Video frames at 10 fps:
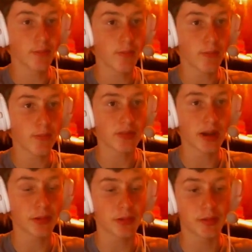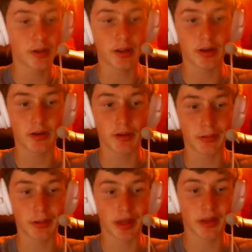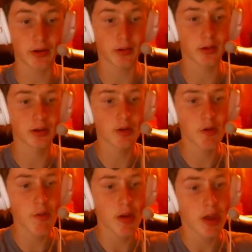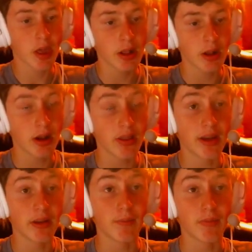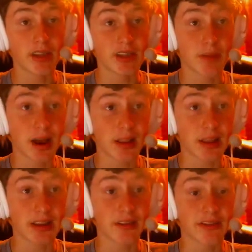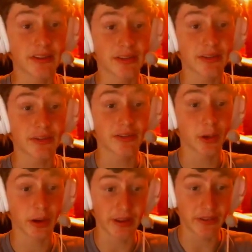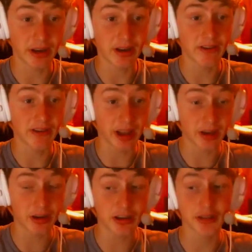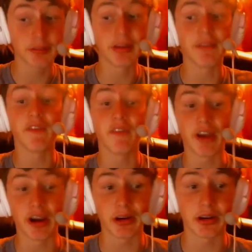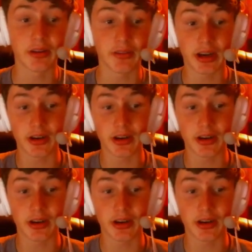top three mid laner, probably the third one. And then this bot lane, Forgiven and Vander should be very good. Vander is